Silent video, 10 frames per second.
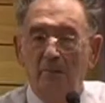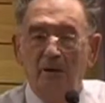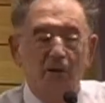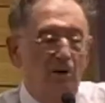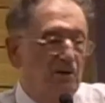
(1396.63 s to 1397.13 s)

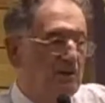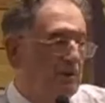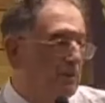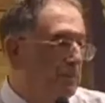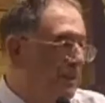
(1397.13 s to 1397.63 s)
because the
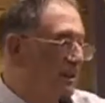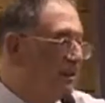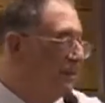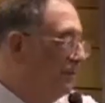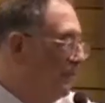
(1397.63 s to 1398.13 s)

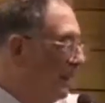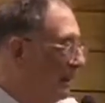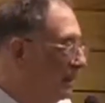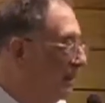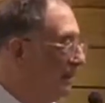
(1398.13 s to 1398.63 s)
Europeans have
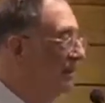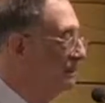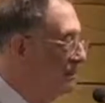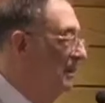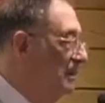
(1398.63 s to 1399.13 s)
failed to
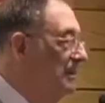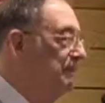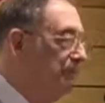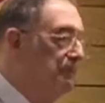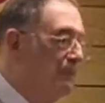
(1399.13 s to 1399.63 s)
integrate them.